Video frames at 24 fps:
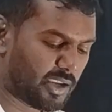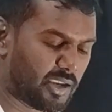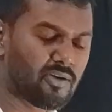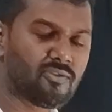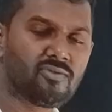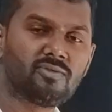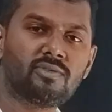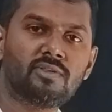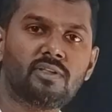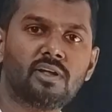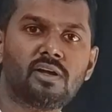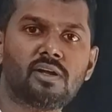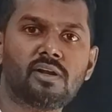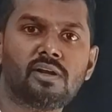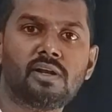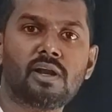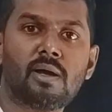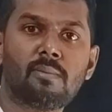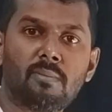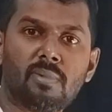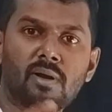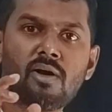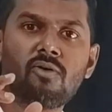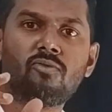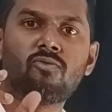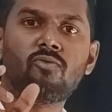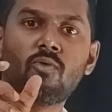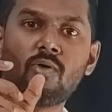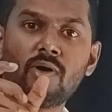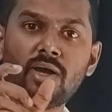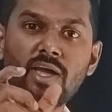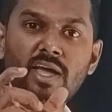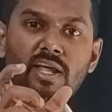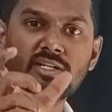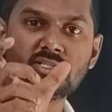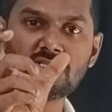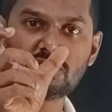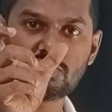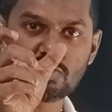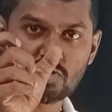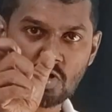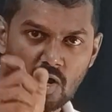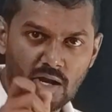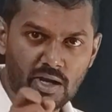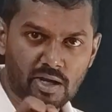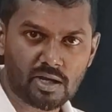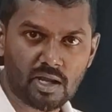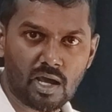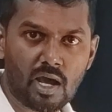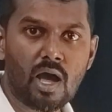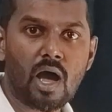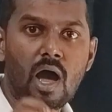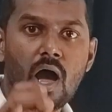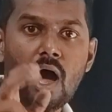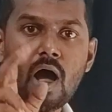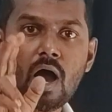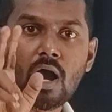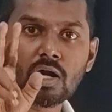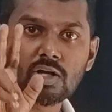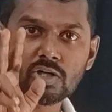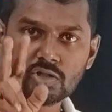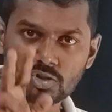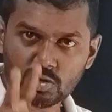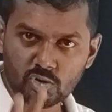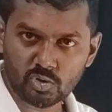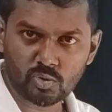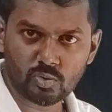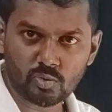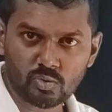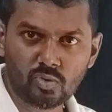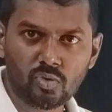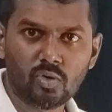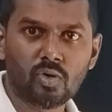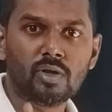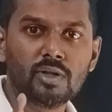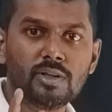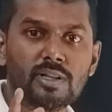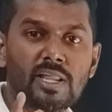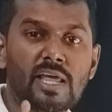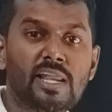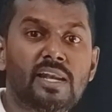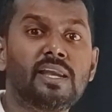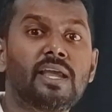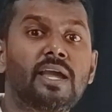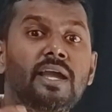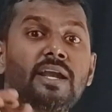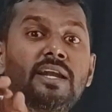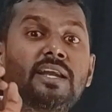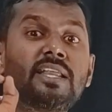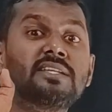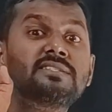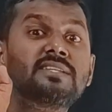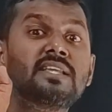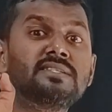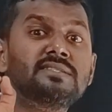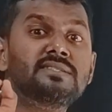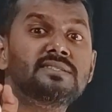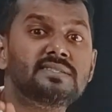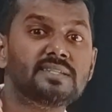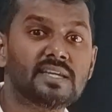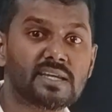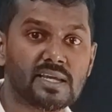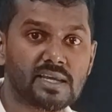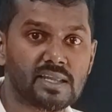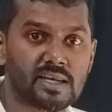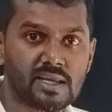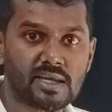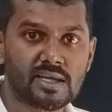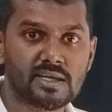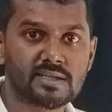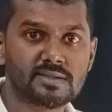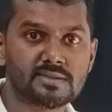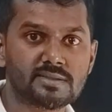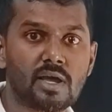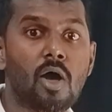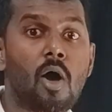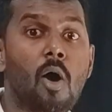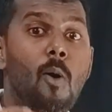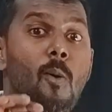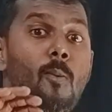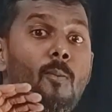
If the number of wires joined are 2, then it is in series.